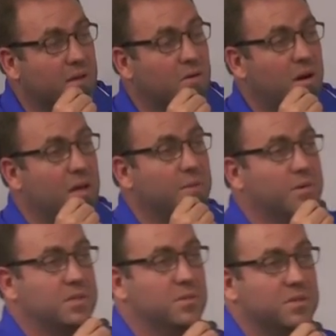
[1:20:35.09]
Call the
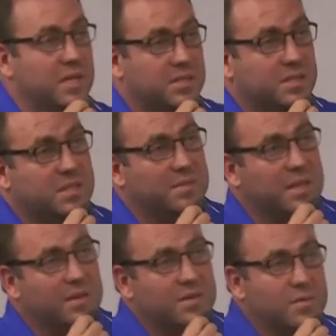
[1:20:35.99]
person who injects you to see if they
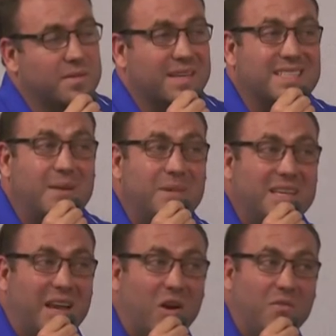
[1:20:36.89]
can give you some, because I'd be
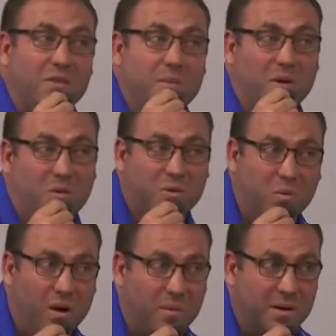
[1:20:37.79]
careful about going to
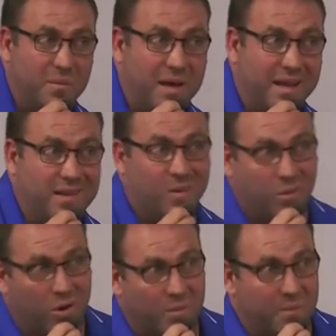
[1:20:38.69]
Walmart and buying a
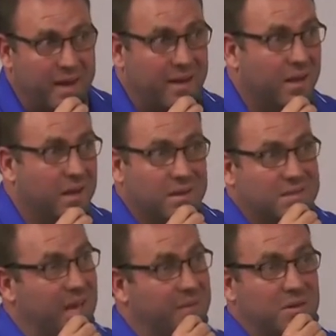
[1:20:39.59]
neuroma pad,
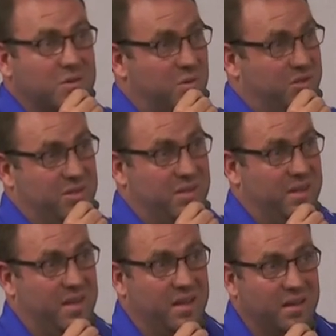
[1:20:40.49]
because heaven knows what you're going
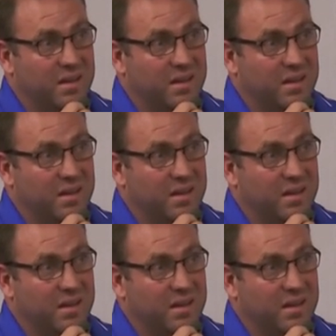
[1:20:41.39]
to